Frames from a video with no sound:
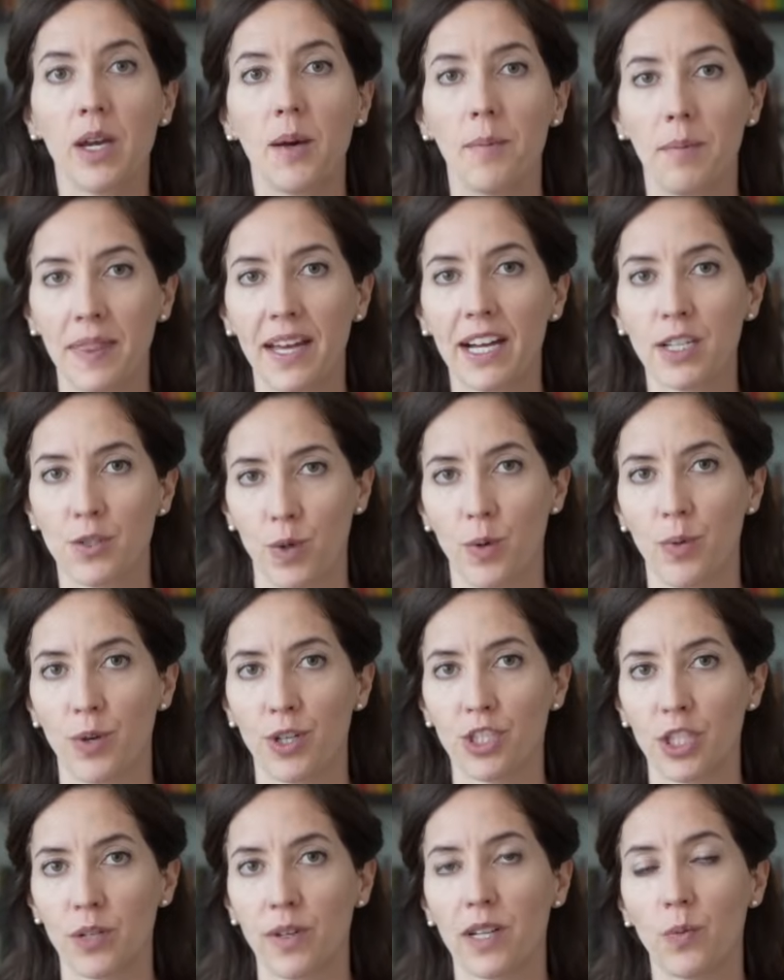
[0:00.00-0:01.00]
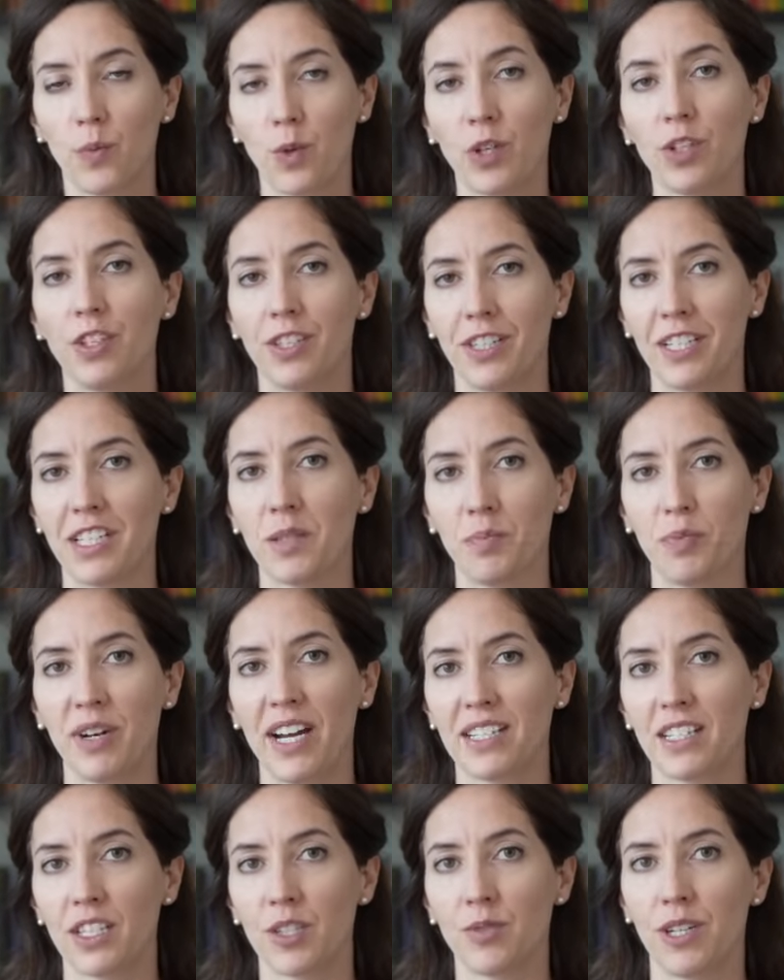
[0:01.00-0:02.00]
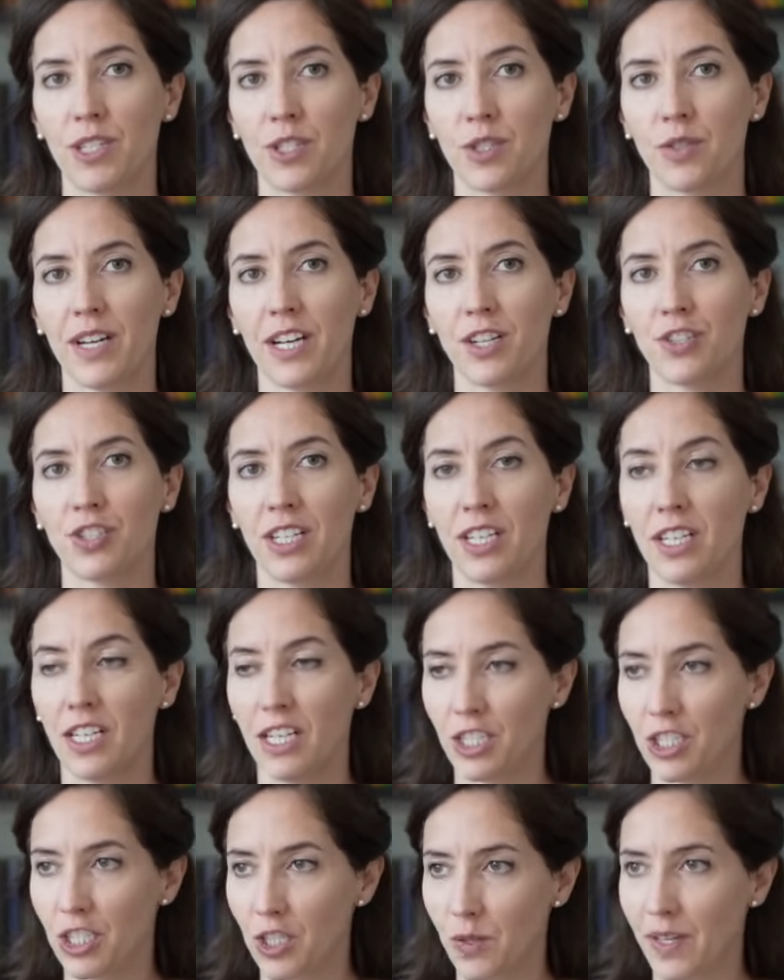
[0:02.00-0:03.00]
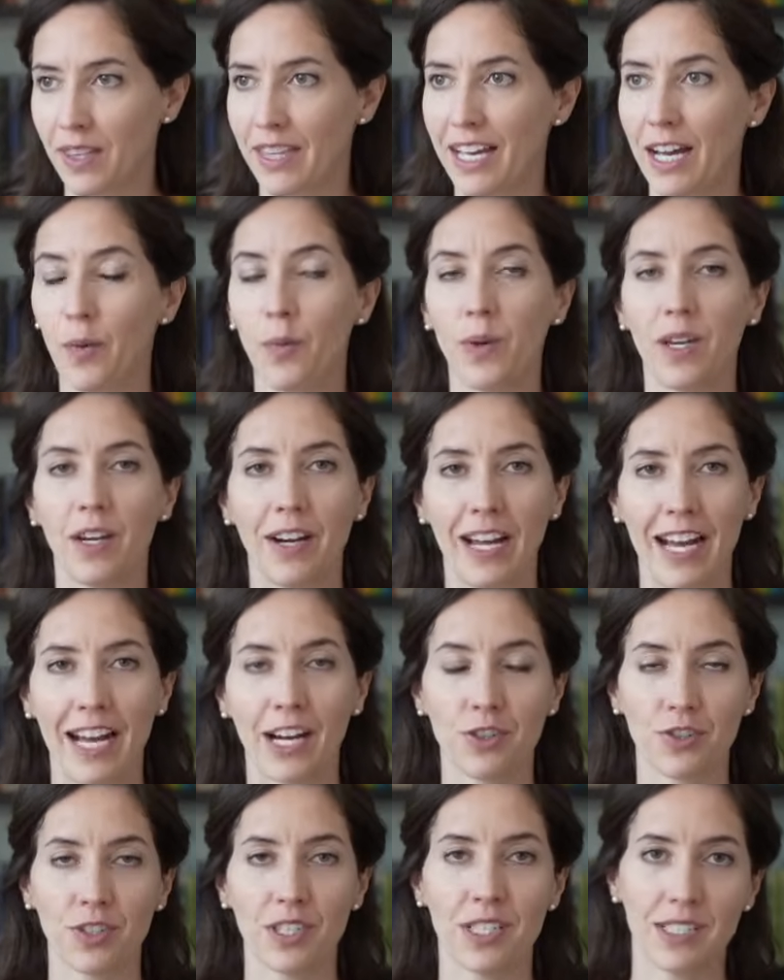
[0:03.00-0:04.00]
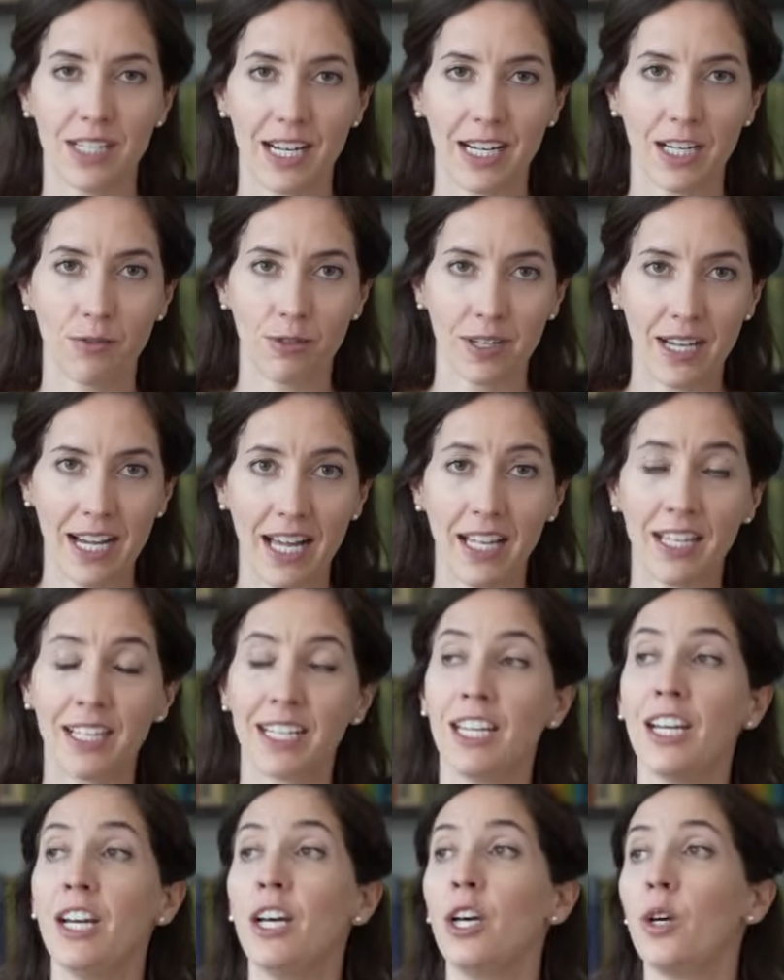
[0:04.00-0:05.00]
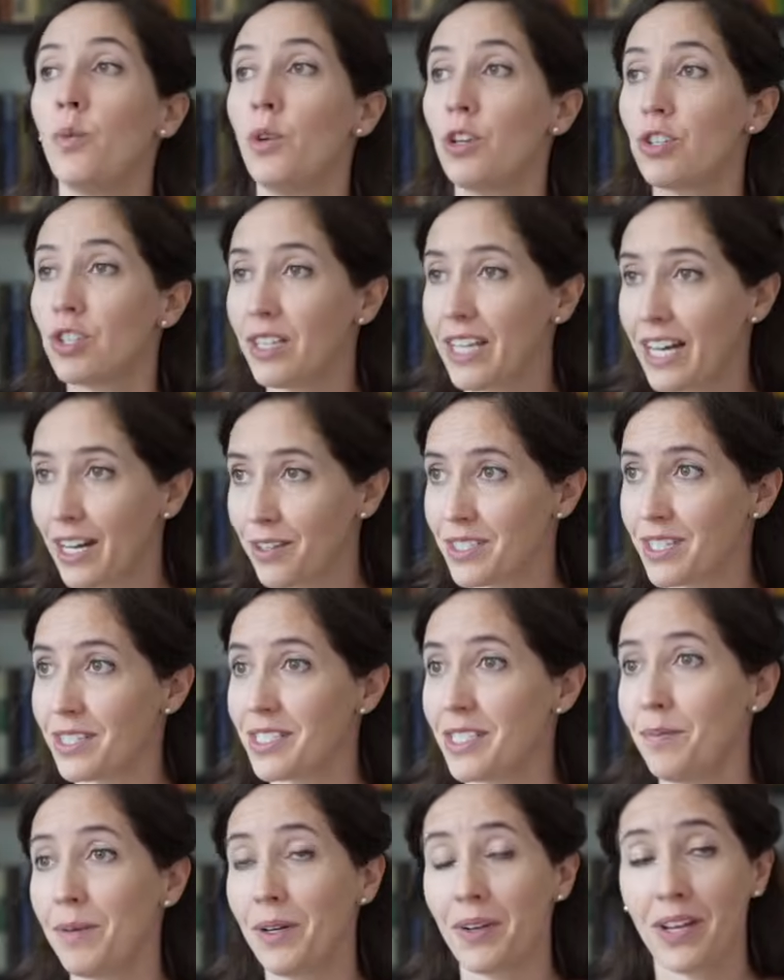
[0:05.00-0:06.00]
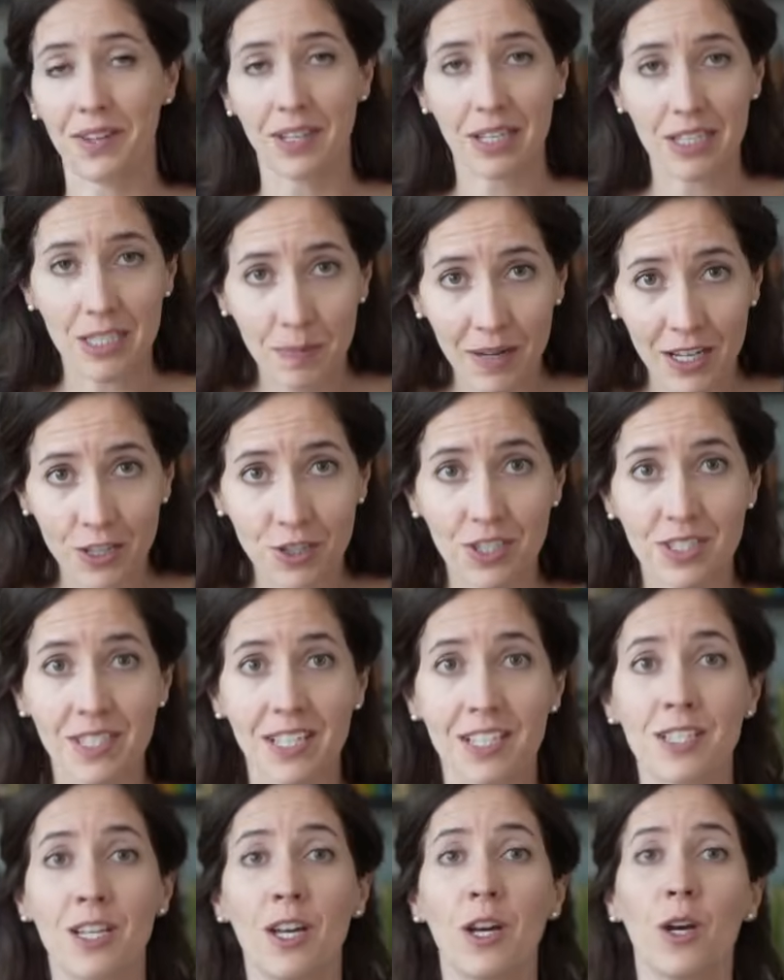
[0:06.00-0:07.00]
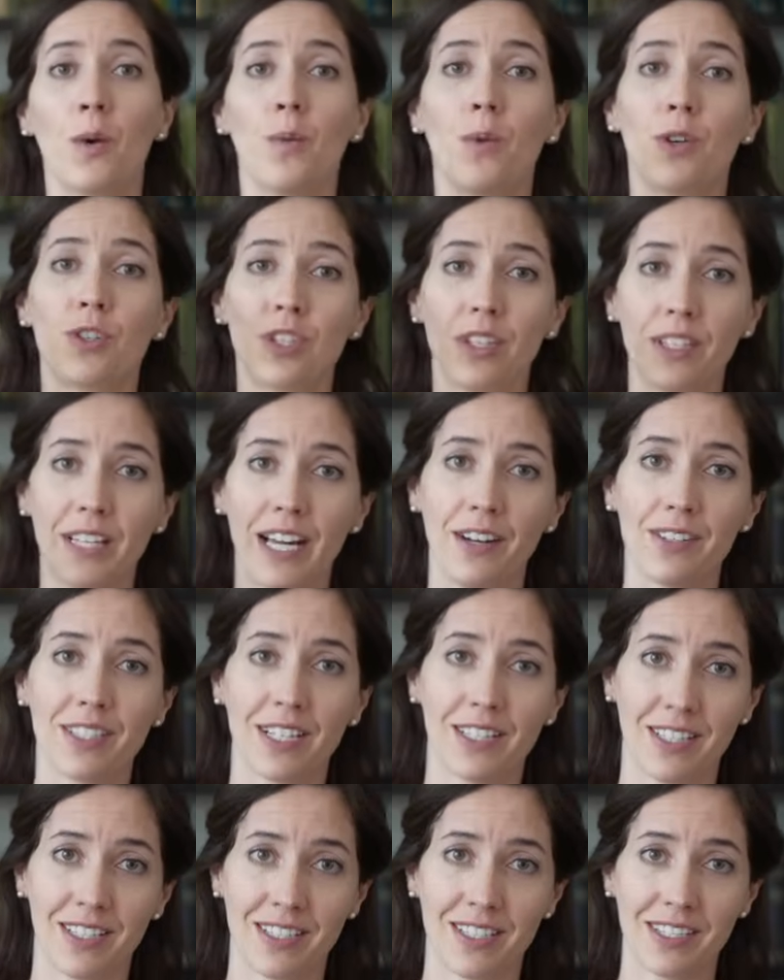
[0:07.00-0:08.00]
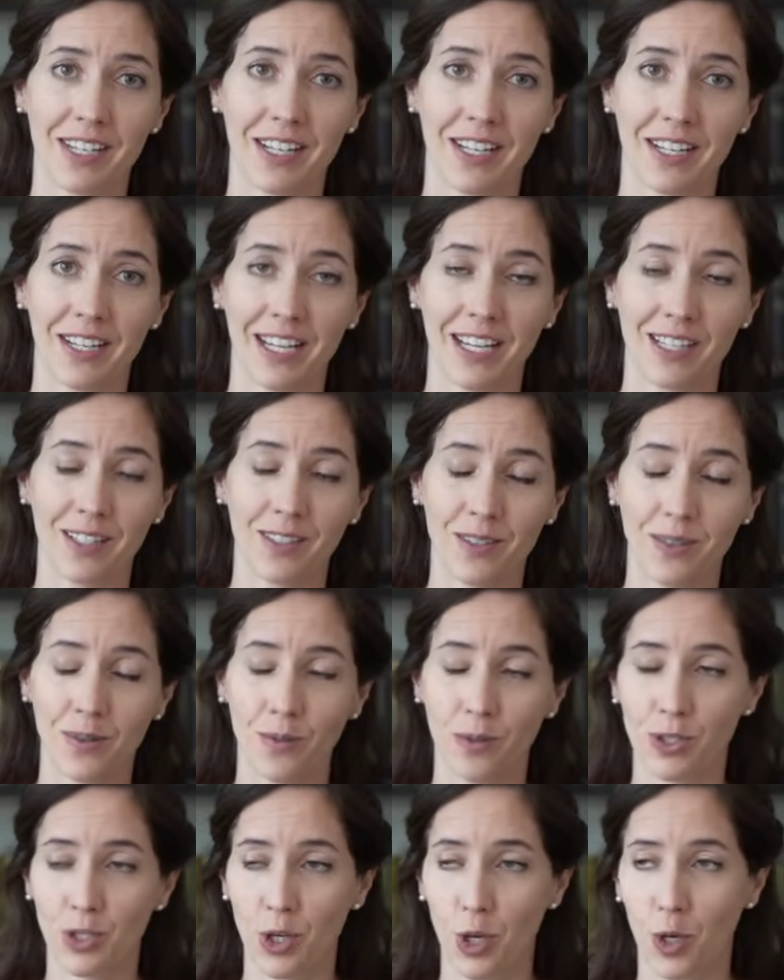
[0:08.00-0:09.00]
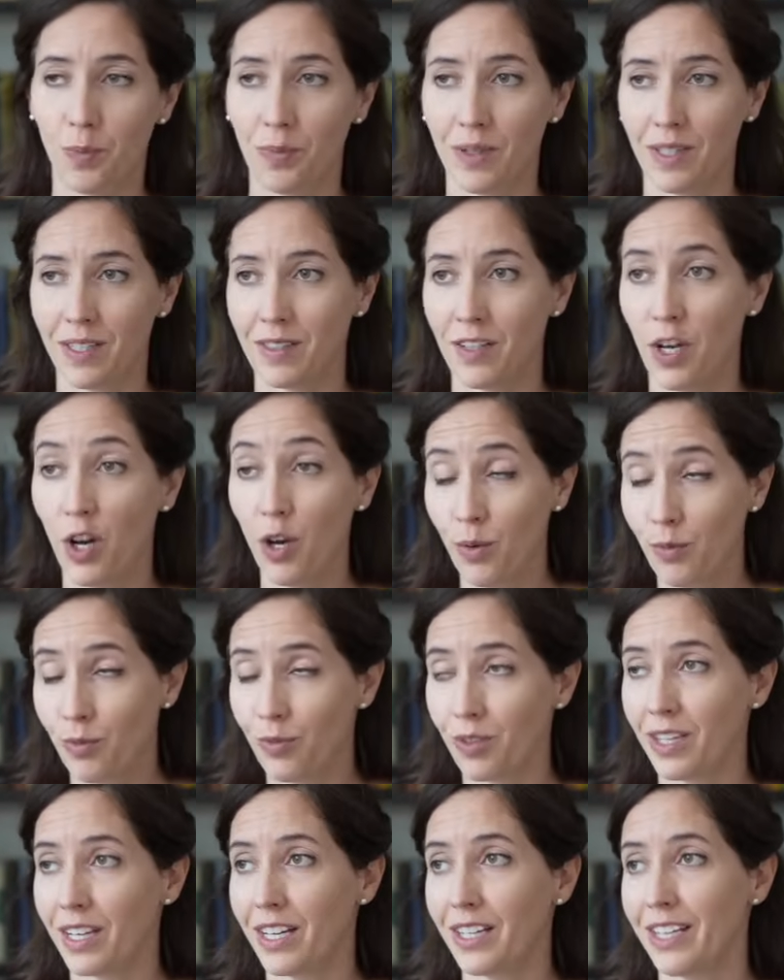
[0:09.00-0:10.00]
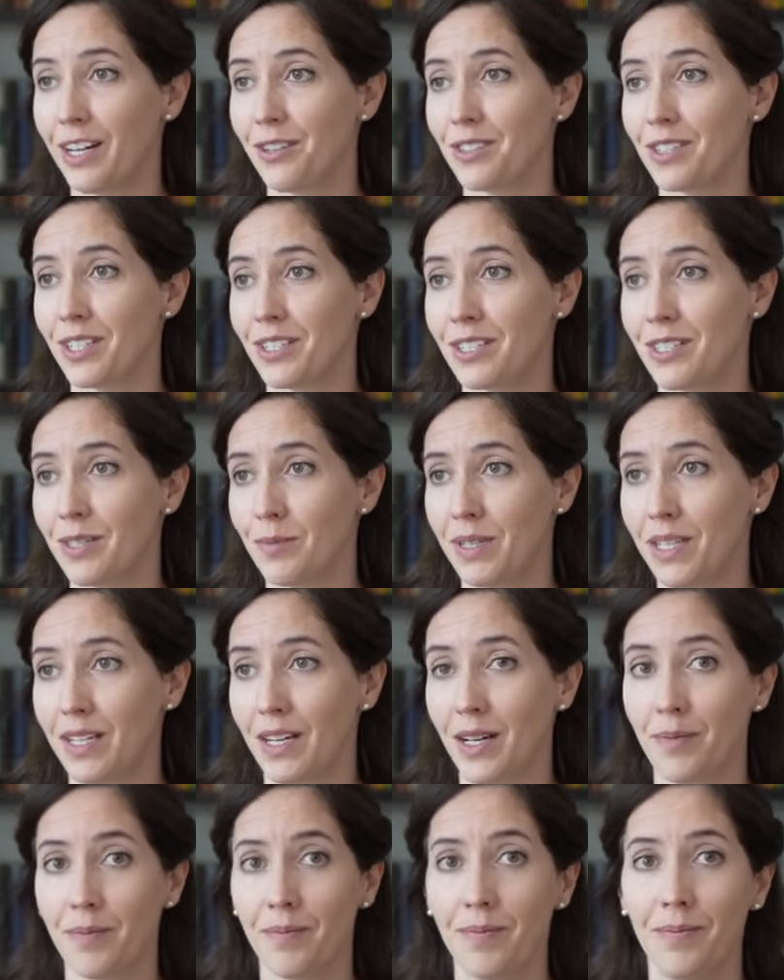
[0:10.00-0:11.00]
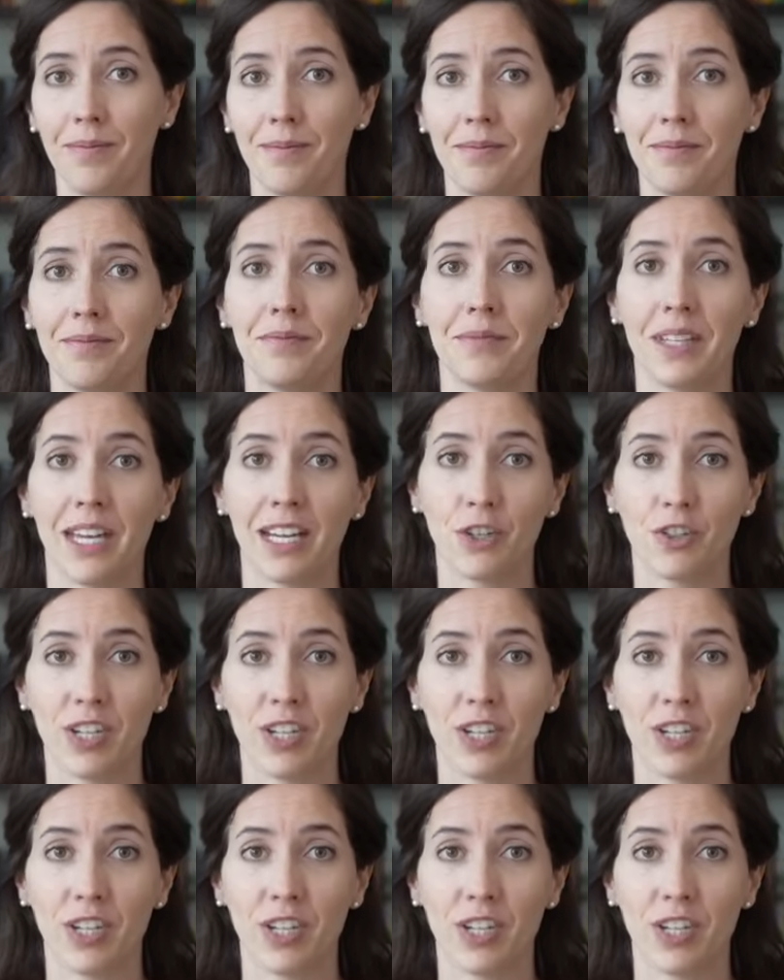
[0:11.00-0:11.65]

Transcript: But that's what we're doing. We're learning to practice resurrection. And in doing that, we are actually staying in reality, which allows us to build out that spaciousness, which allows ideas to connect, which hopefully allows us to become like